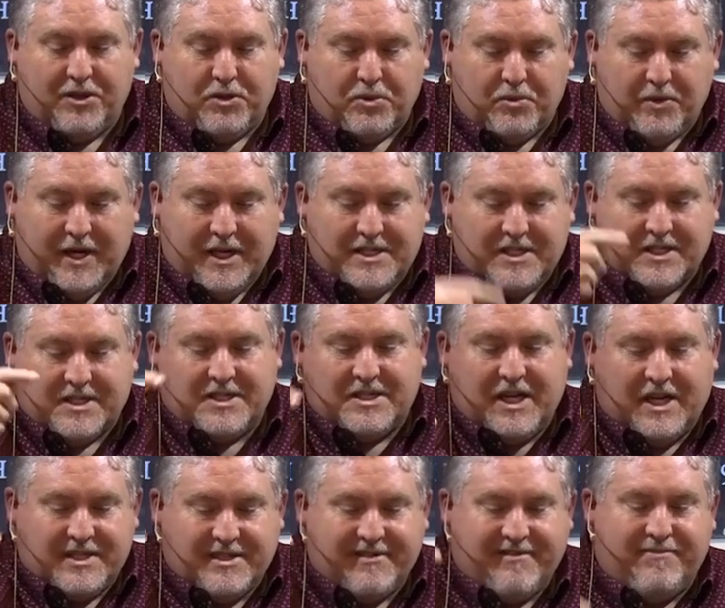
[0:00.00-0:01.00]
in three
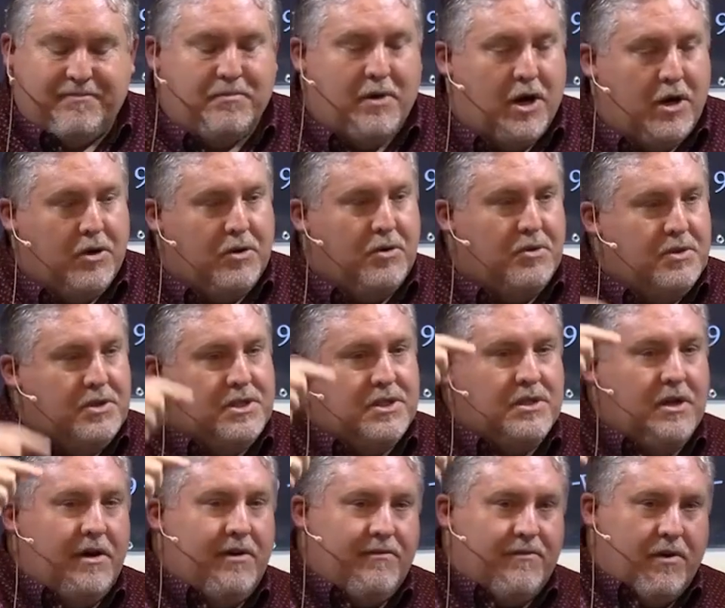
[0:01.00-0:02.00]
successive modes
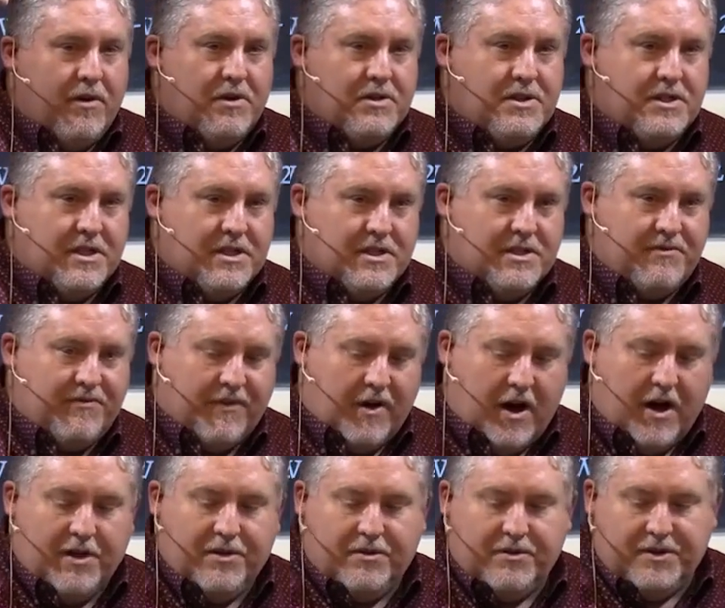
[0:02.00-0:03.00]
first as
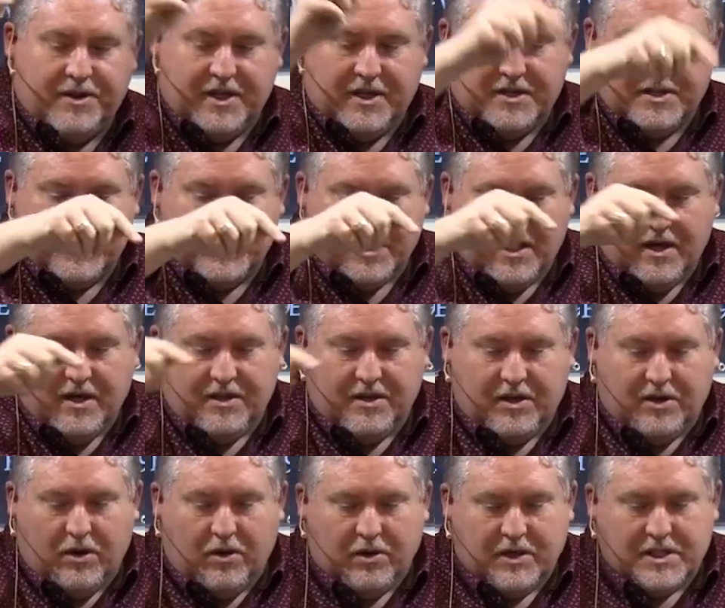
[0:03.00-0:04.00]
Father, then Son,
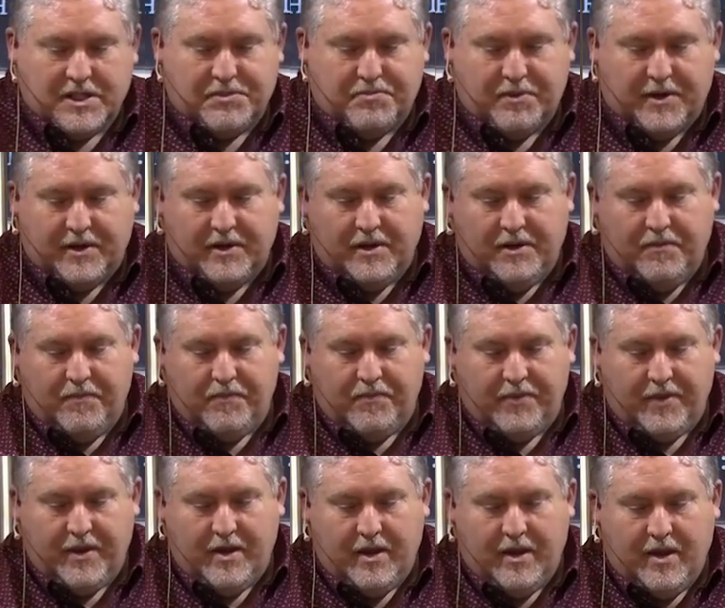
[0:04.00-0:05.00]
then Holy Spirit.
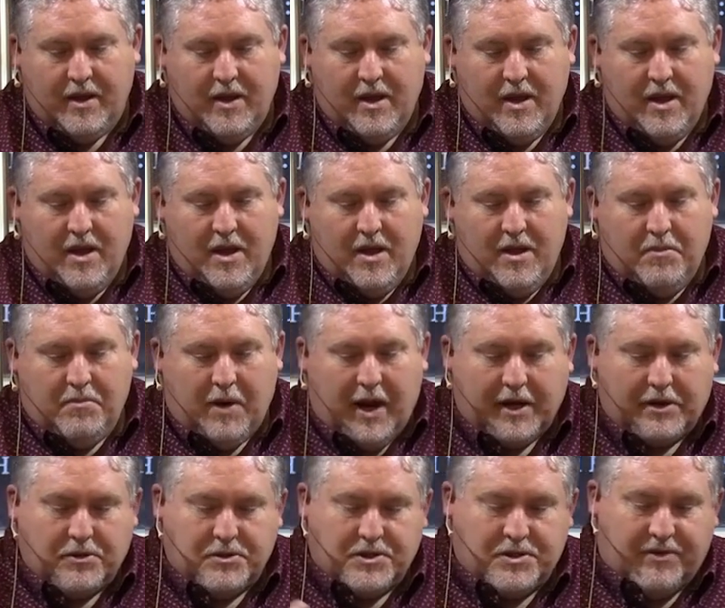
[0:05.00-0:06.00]

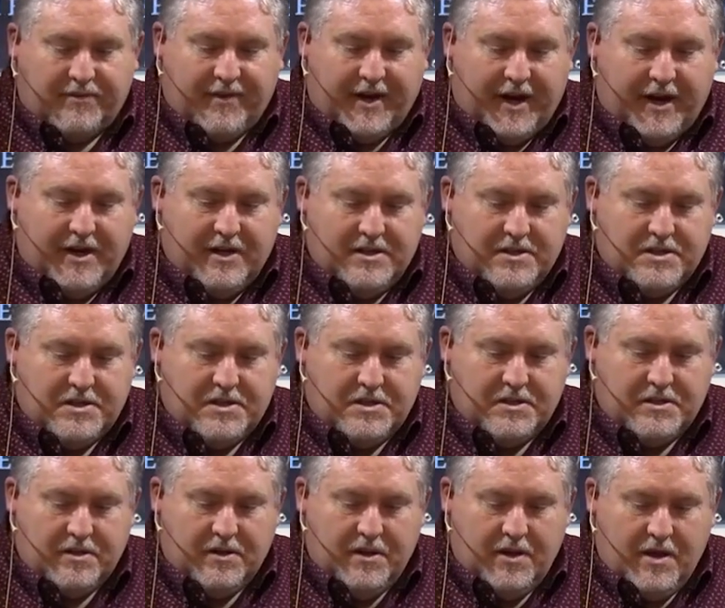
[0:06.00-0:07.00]
Michael
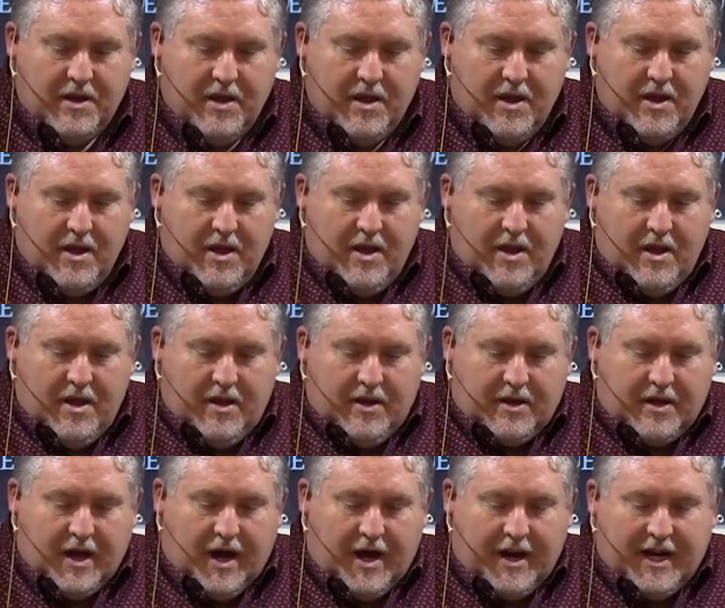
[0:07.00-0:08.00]
Servetus.
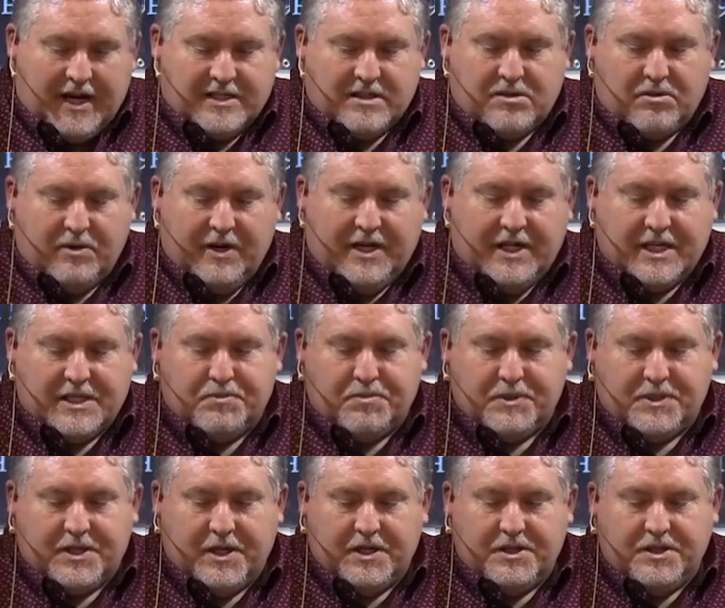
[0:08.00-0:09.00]
God has three
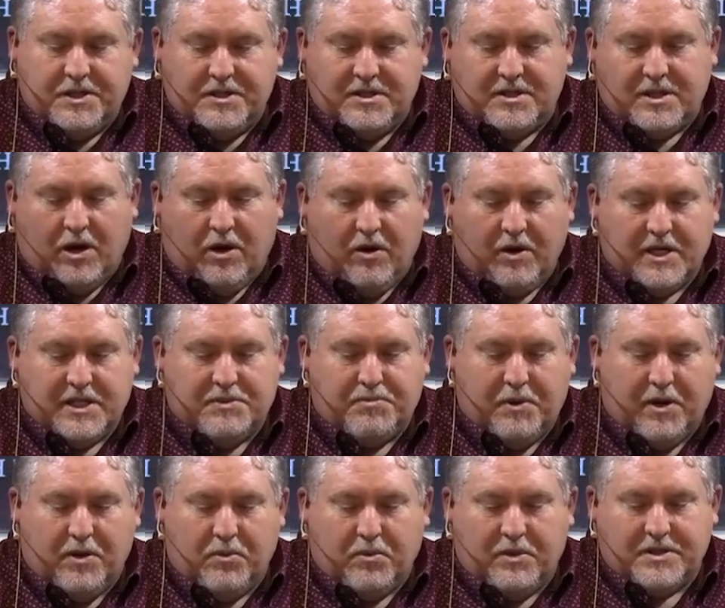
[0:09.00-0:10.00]
dispositions. The Holy
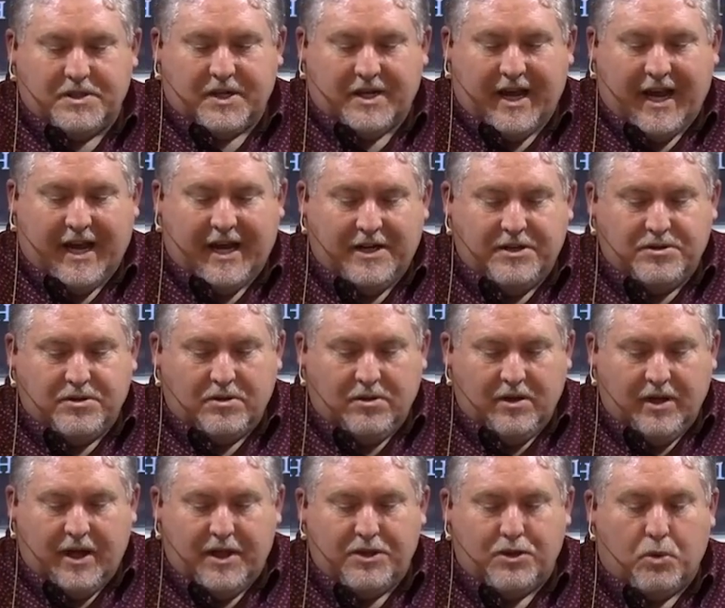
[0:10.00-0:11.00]
Spirit was an
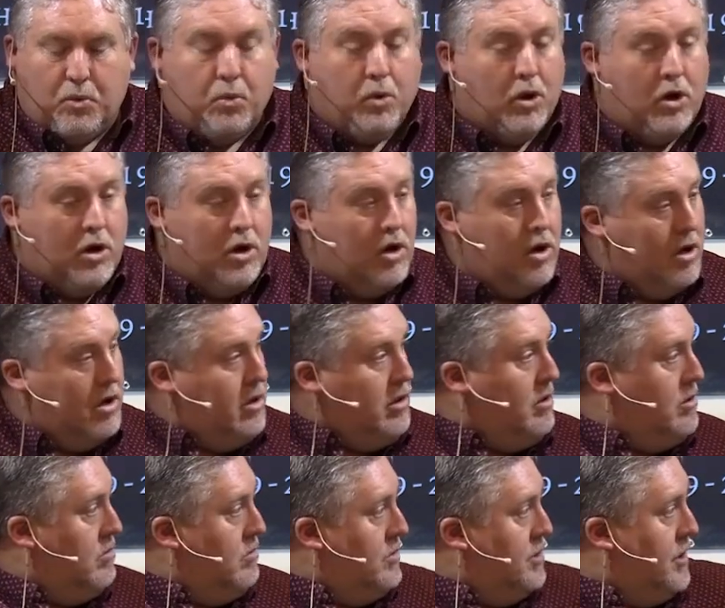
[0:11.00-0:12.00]
angel, and the Word,
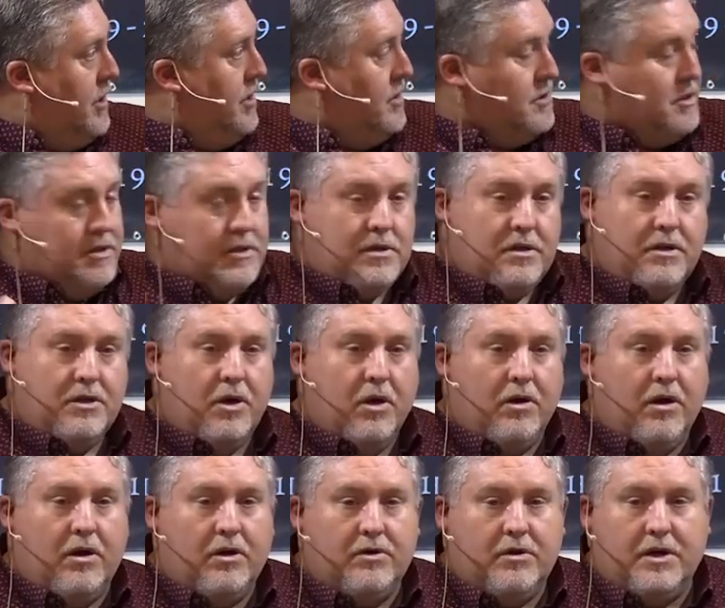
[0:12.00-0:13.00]
Jesus, no
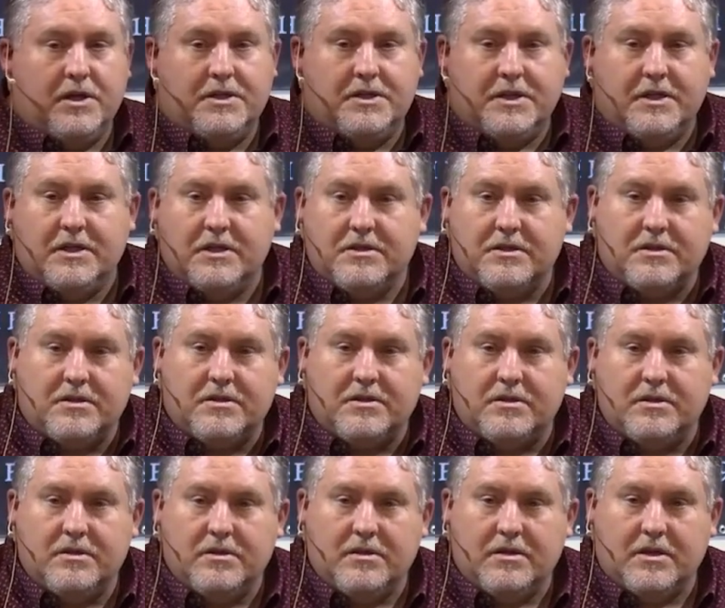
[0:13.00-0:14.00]
longer exists.
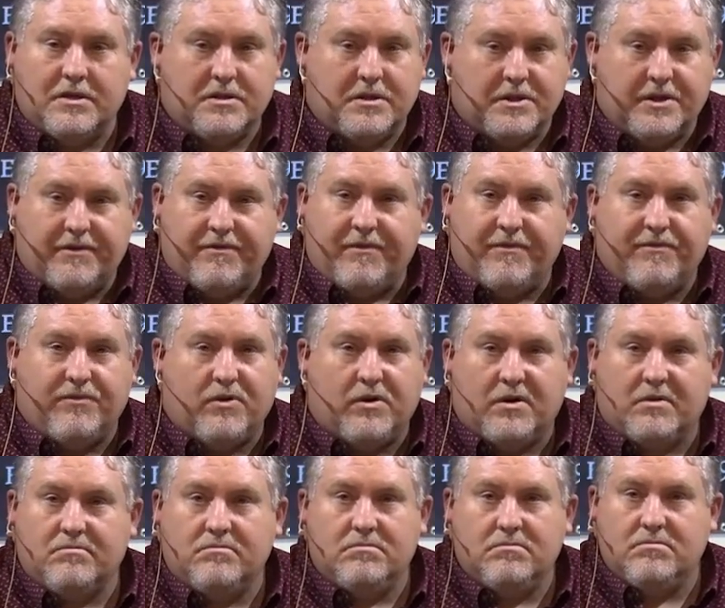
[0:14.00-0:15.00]
That's a different
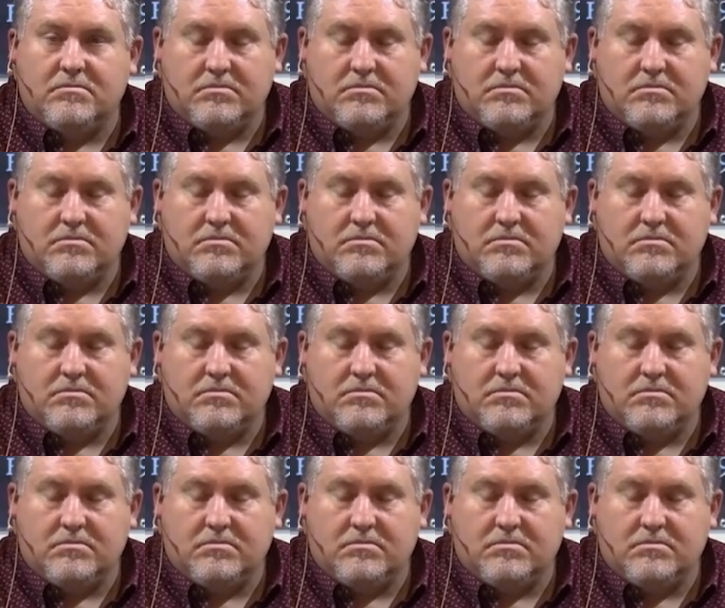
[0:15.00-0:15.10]
form.